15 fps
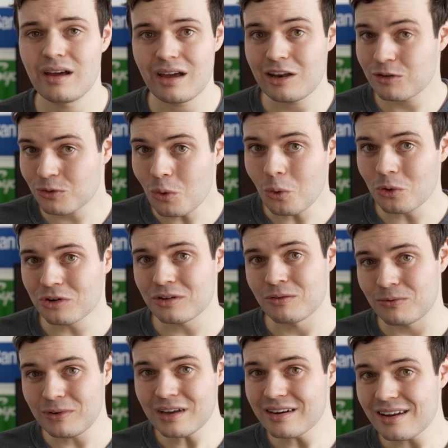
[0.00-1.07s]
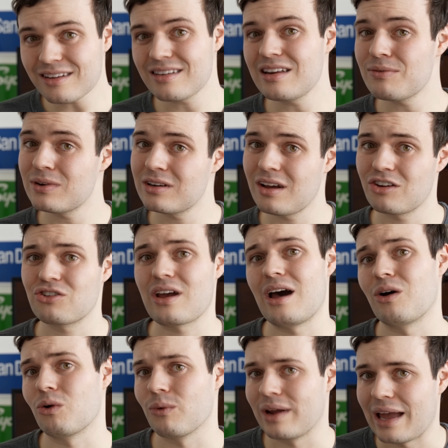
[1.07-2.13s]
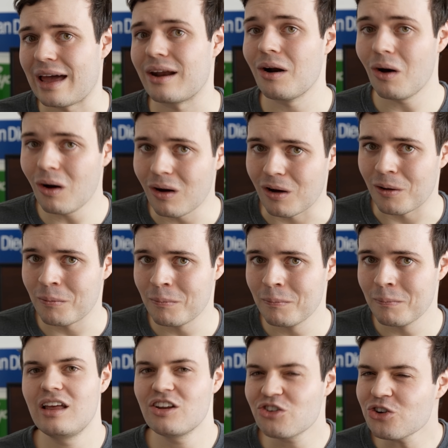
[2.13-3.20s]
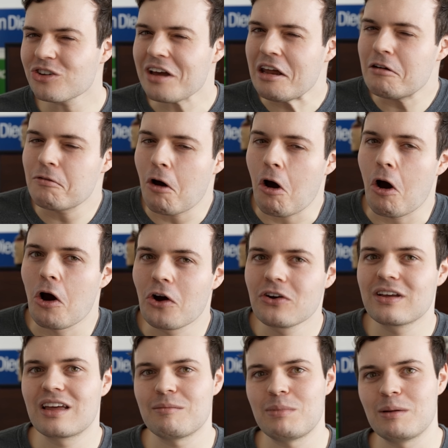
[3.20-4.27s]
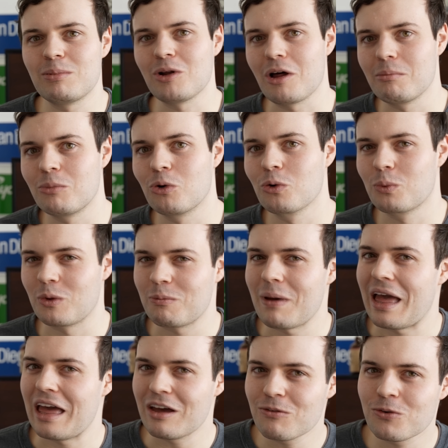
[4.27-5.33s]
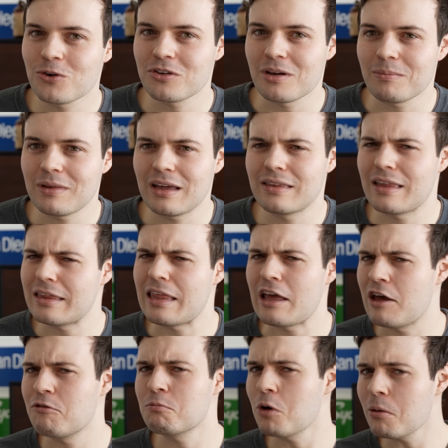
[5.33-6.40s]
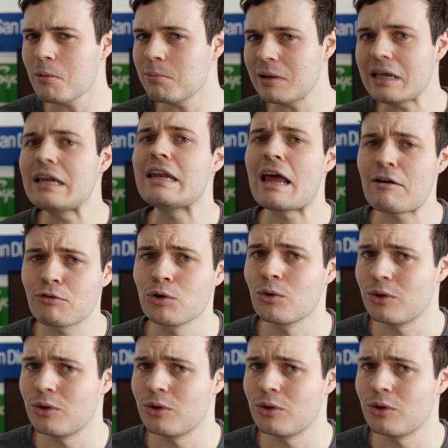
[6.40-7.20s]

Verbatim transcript: And of course, V I A doesn't even touch Calgary at all. It's just kind of hard to get people on board with paying for something that they have probably never